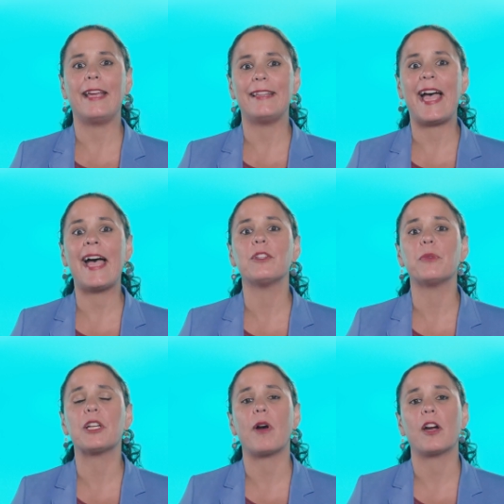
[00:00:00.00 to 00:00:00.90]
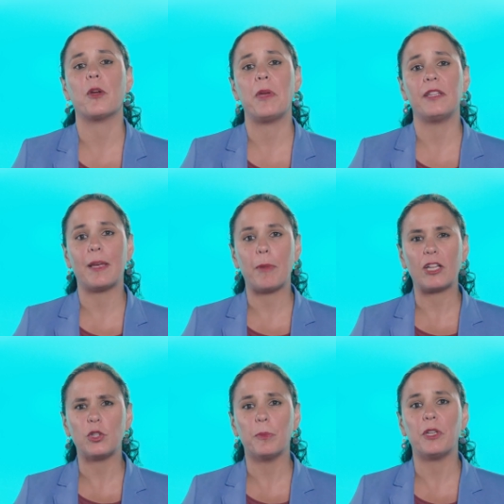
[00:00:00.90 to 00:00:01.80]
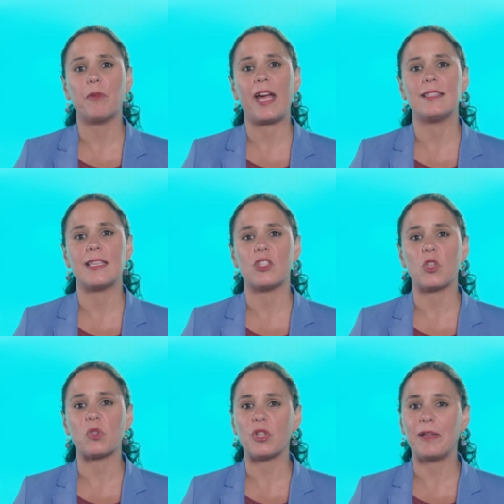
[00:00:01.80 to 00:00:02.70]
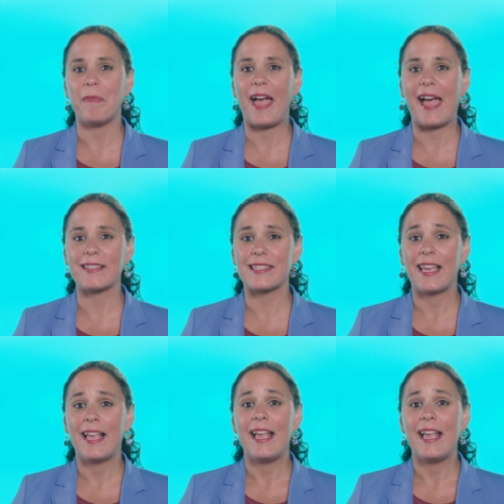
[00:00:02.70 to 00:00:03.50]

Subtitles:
and add requirements about human rights and social impacts.